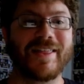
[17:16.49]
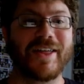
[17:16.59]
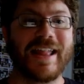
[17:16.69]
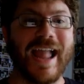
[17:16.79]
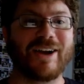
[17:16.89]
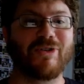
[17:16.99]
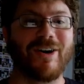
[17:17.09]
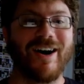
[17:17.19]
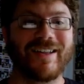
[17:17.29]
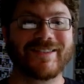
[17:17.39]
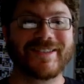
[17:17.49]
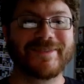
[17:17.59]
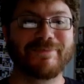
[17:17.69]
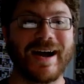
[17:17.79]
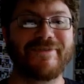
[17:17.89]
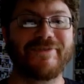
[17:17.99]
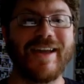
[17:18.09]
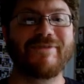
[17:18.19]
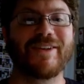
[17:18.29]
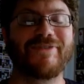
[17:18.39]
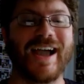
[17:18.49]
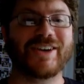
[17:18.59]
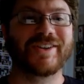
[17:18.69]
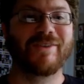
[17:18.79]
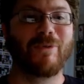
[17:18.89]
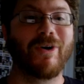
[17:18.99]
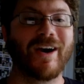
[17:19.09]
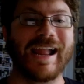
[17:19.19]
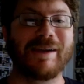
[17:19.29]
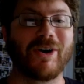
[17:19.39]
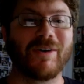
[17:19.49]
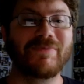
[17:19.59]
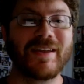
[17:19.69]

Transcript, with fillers: The Necrons, my favorite faction in Warhammer.